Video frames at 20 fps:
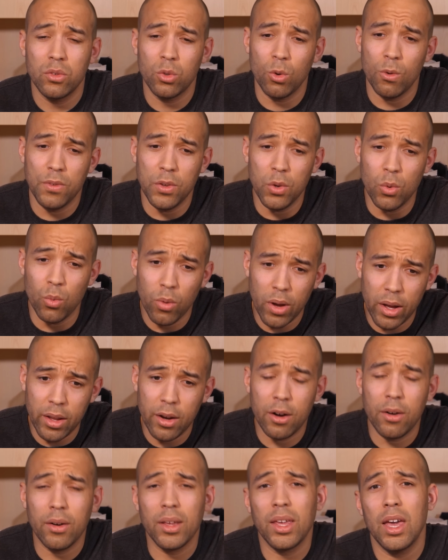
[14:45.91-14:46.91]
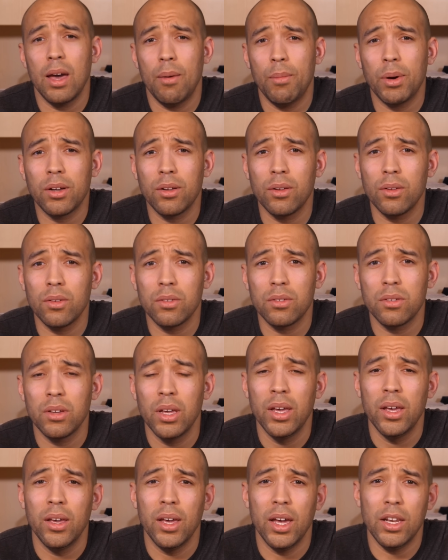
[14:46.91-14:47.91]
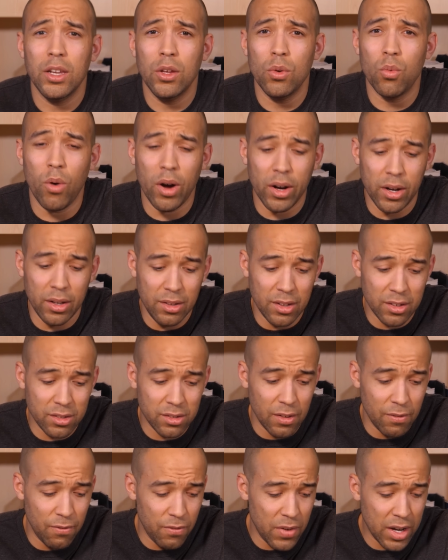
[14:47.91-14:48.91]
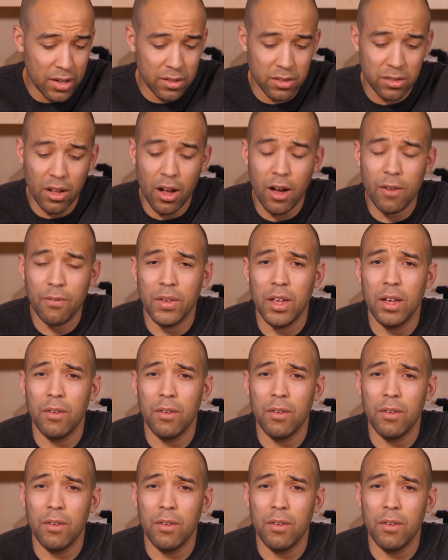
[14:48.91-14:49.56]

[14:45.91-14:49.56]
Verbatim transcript: So if you run out of chemicals and you want to disinfect stuff,